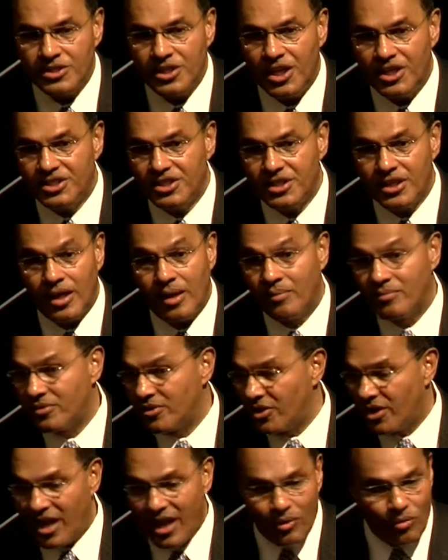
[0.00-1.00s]
teaching them
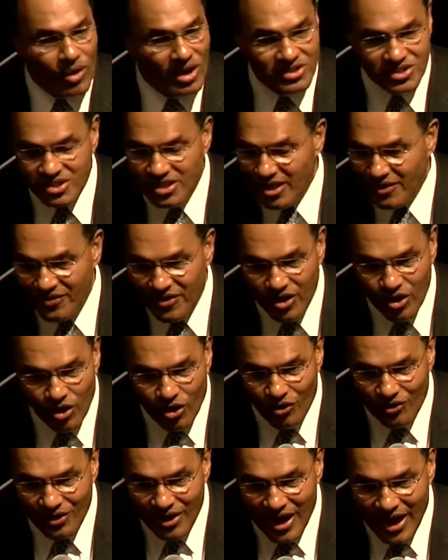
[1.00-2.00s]
you can't watch TV
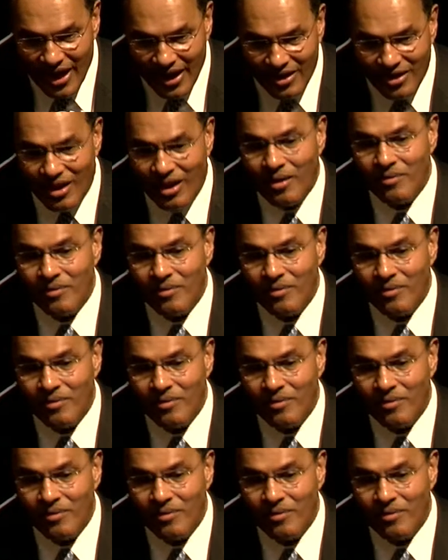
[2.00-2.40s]
all night,